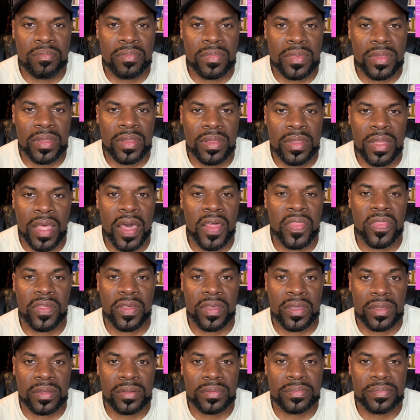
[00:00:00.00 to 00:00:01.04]

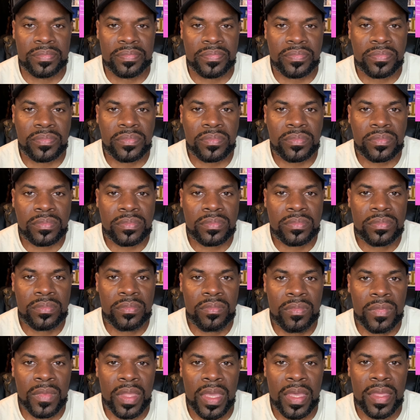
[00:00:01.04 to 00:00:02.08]
nothing.
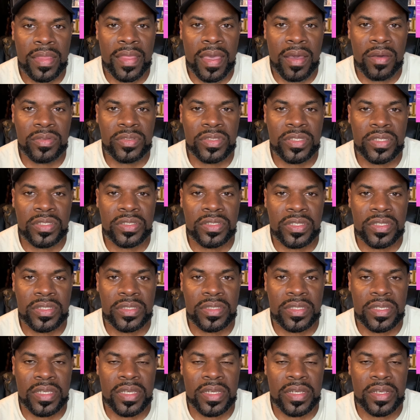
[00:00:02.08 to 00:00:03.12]
And that was just
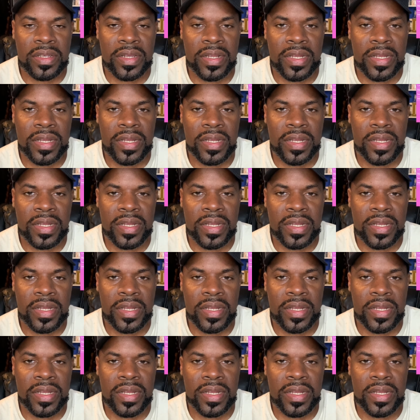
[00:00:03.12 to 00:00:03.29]
this year.